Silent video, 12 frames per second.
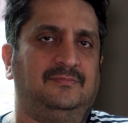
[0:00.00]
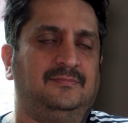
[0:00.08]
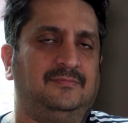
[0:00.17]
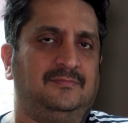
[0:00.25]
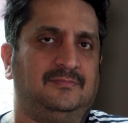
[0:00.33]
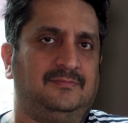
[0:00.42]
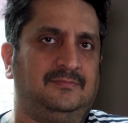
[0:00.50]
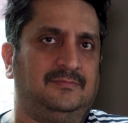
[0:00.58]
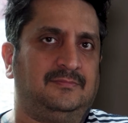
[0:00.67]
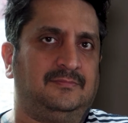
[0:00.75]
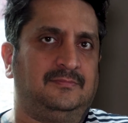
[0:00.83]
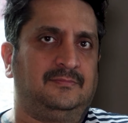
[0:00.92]

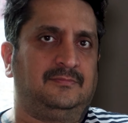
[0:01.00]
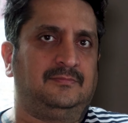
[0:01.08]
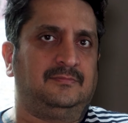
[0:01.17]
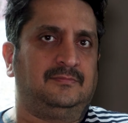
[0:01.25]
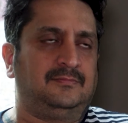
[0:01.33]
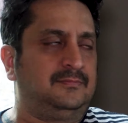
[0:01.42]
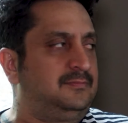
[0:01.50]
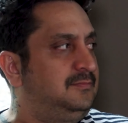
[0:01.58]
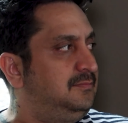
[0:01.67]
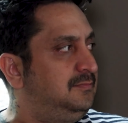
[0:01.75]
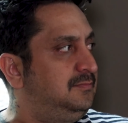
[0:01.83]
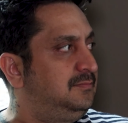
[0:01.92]

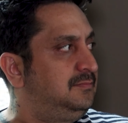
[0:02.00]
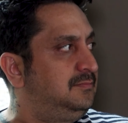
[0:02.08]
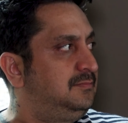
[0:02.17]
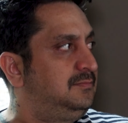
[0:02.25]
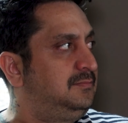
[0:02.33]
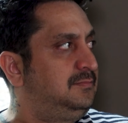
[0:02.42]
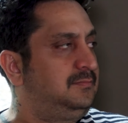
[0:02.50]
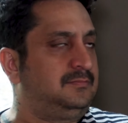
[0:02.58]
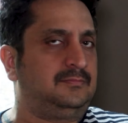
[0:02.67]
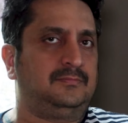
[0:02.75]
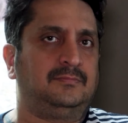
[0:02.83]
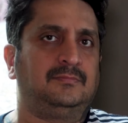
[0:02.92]

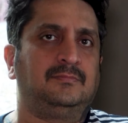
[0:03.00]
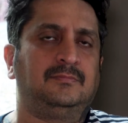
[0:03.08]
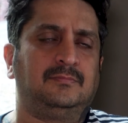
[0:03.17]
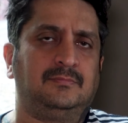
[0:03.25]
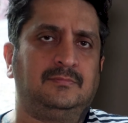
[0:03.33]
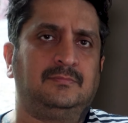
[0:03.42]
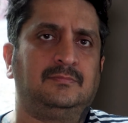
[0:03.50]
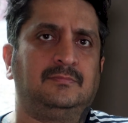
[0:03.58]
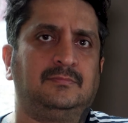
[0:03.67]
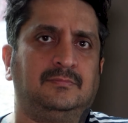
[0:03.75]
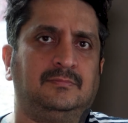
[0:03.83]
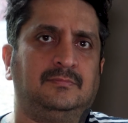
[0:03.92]

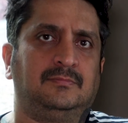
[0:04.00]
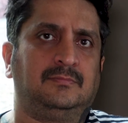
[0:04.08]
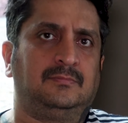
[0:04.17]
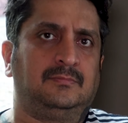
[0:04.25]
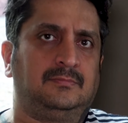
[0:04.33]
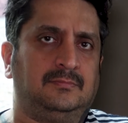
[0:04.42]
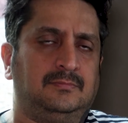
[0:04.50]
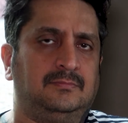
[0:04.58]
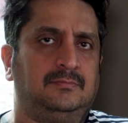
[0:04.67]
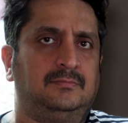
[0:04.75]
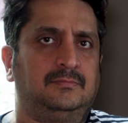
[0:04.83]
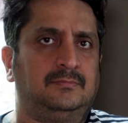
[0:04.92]

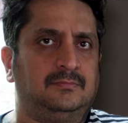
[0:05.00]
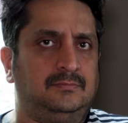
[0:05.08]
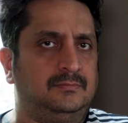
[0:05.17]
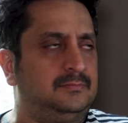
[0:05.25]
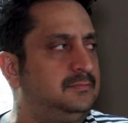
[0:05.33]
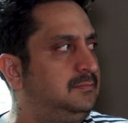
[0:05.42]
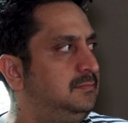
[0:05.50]
This person isn't speaking.